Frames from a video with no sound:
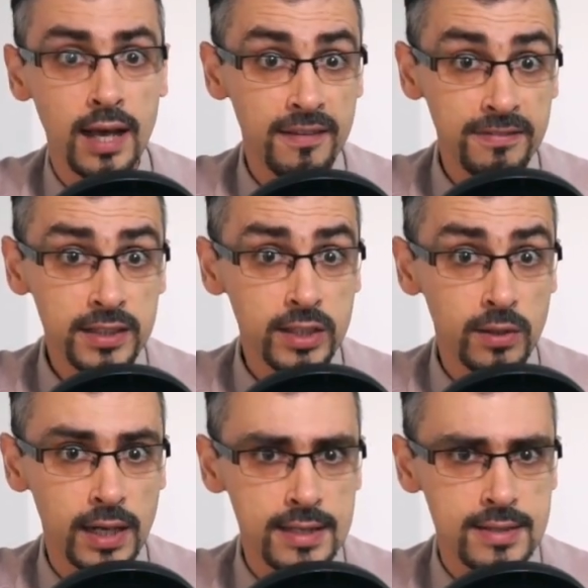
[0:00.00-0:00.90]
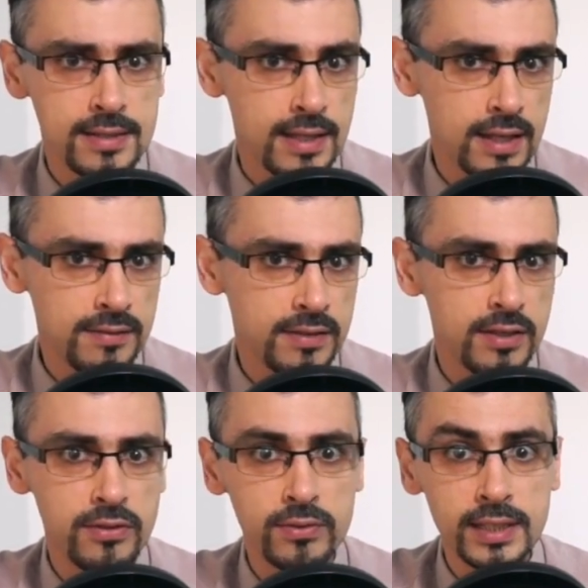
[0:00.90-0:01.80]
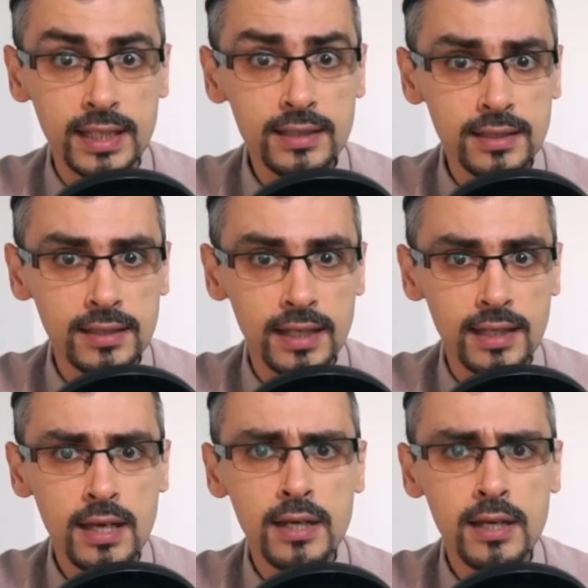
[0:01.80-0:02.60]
a video lesson delivered through the internet,